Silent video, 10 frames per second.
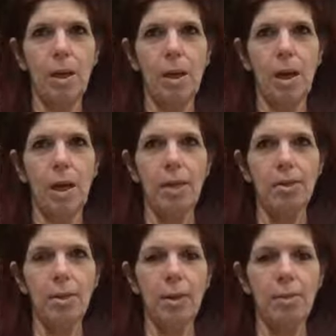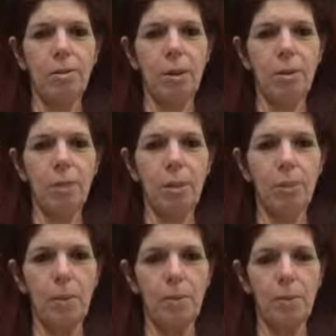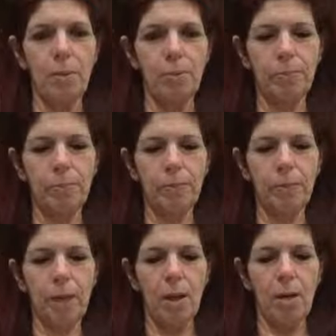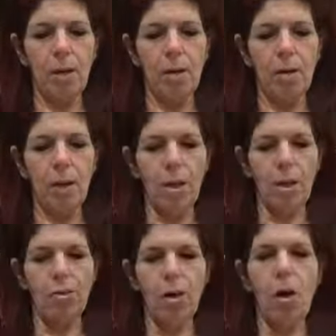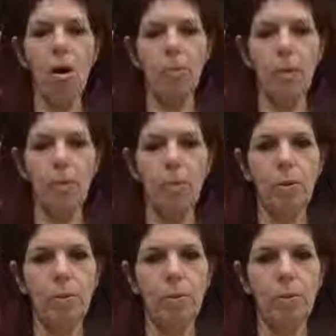I ask God to save my people. And that's our people.